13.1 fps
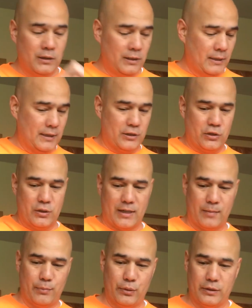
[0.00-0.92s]
is you got
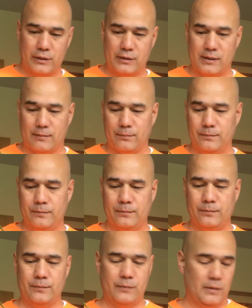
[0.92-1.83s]
to put some
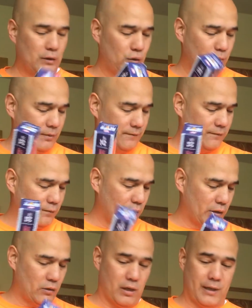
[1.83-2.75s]
aluminum
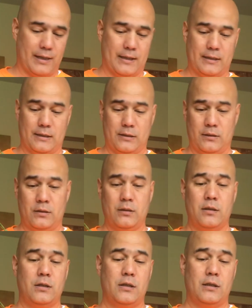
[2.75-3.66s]
foil on that
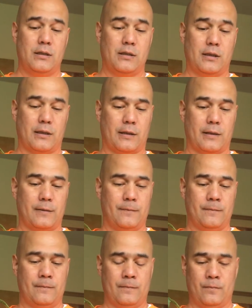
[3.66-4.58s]
sucker.
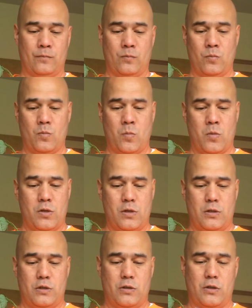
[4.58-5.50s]

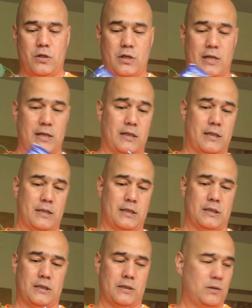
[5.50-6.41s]
You take
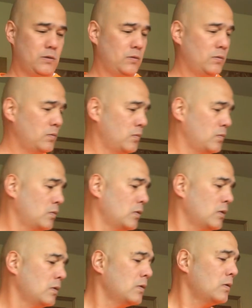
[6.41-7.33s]
this
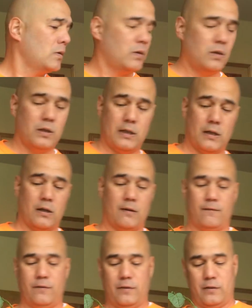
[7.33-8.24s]
down
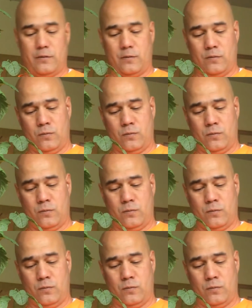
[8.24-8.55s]
off of there,